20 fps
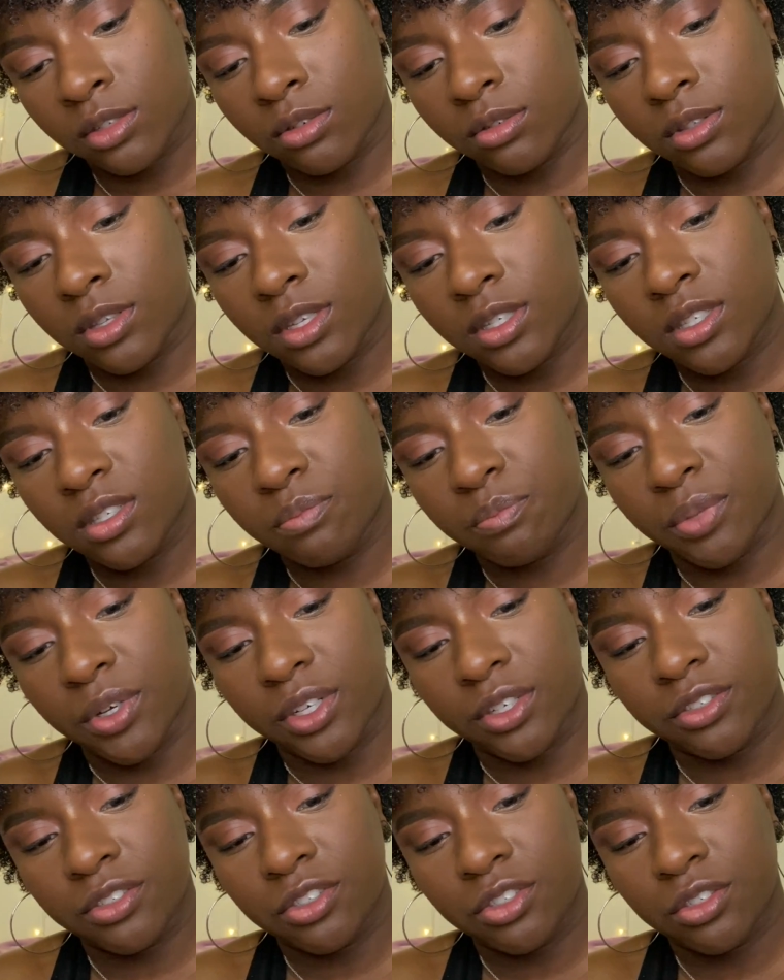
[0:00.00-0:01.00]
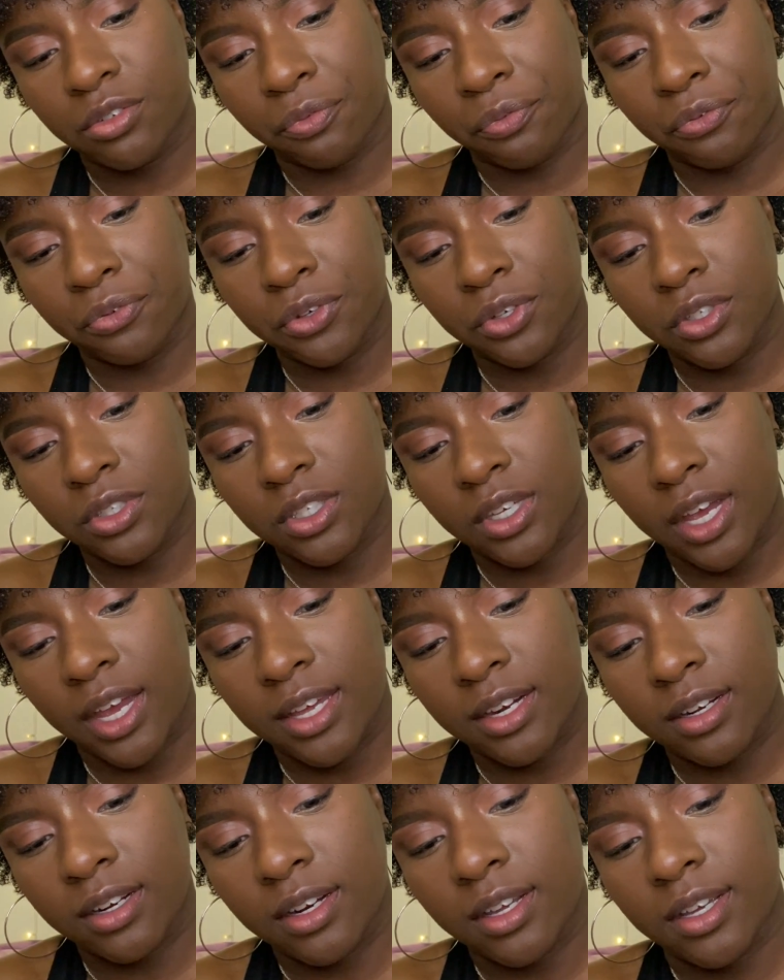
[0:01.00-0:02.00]
this sponge feels
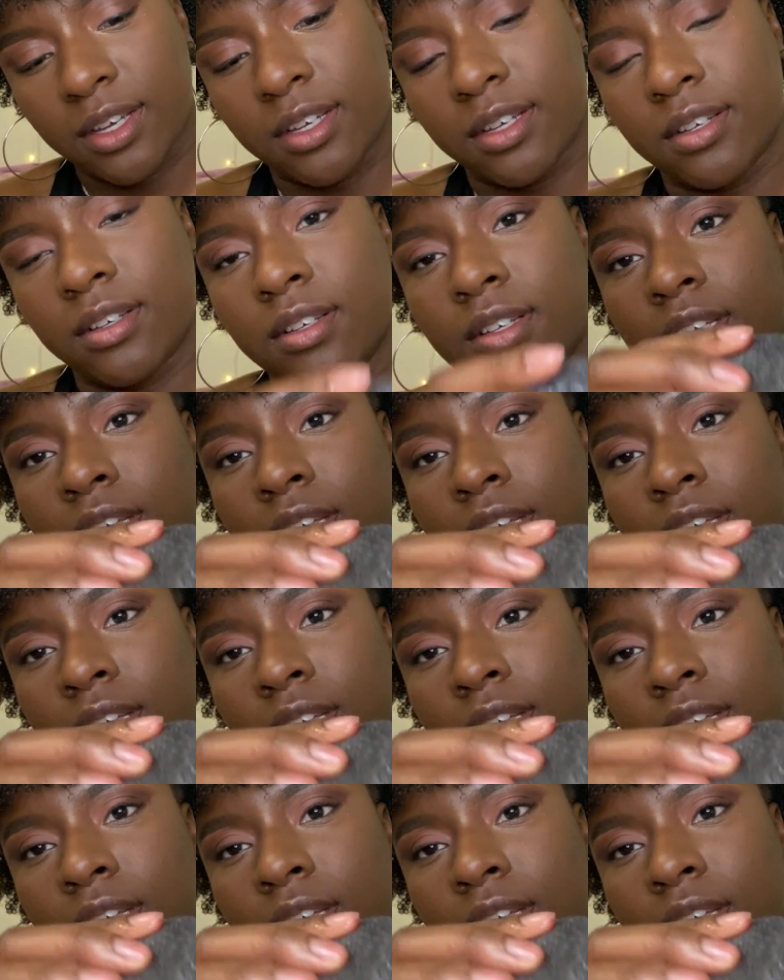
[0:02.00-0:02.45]
kind of like,